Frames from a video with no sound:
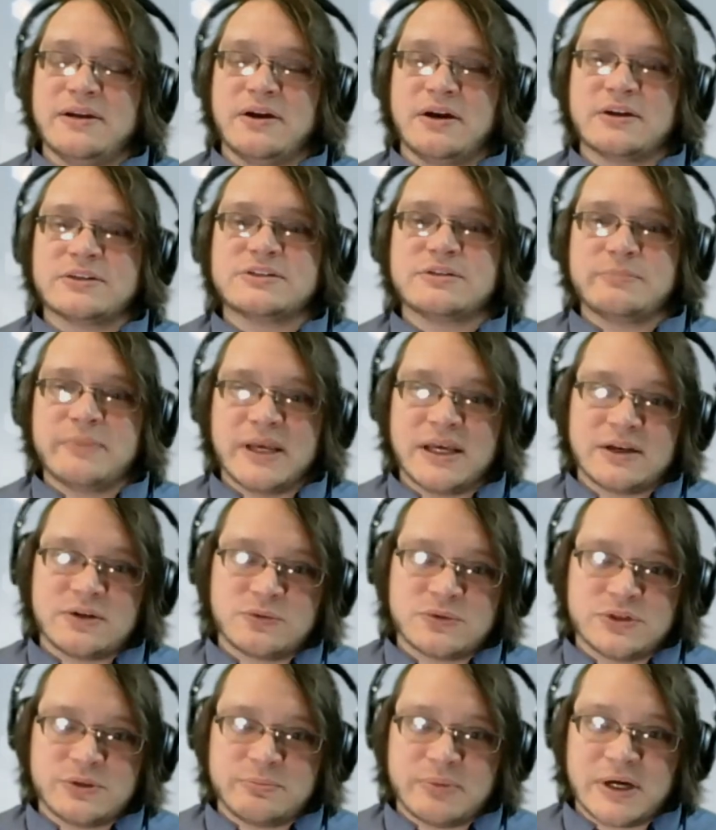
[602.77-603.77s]
on demand
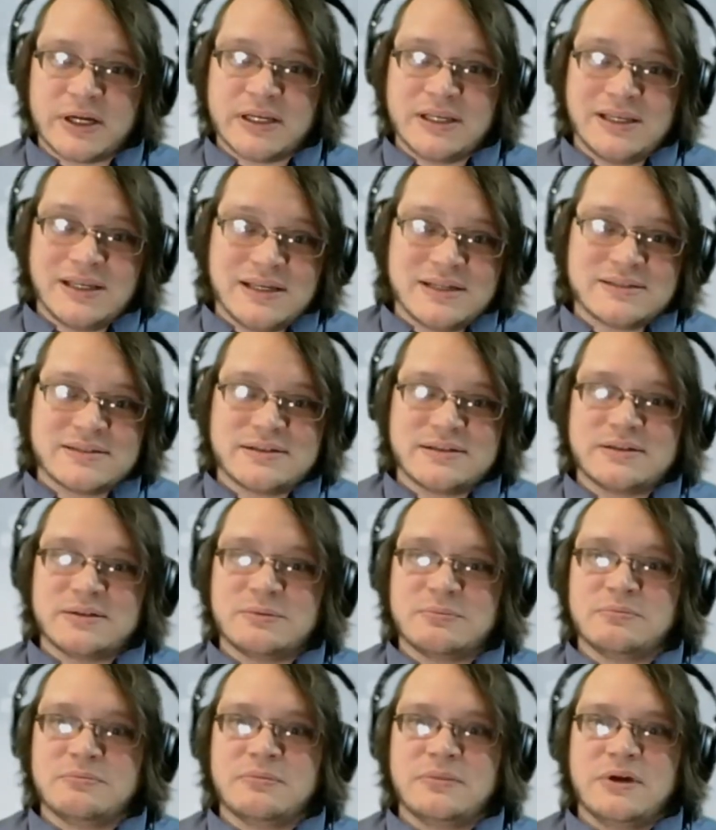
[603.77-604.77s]
when your body needs
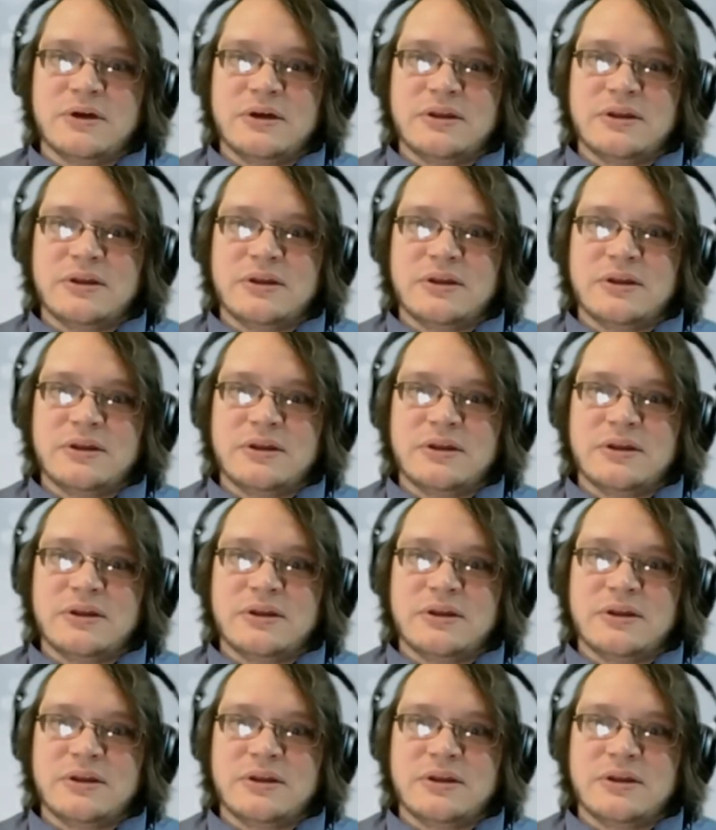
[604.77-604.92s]
them.